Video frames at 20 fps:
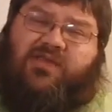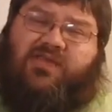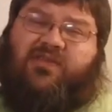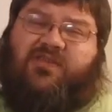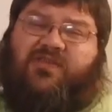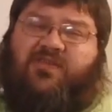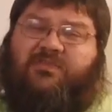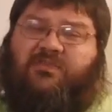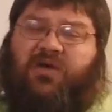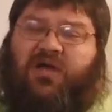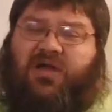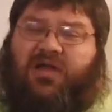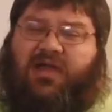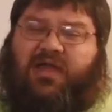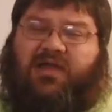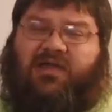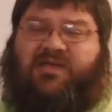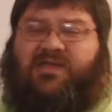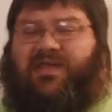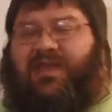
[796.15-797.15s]
and
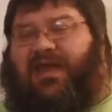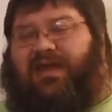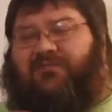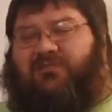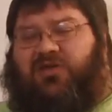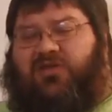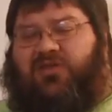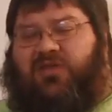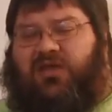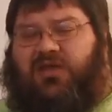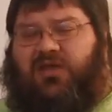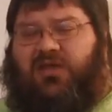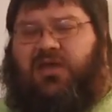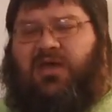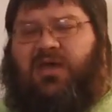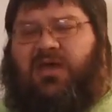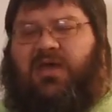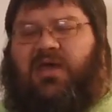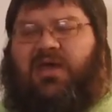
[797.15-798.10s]
spikes and everything.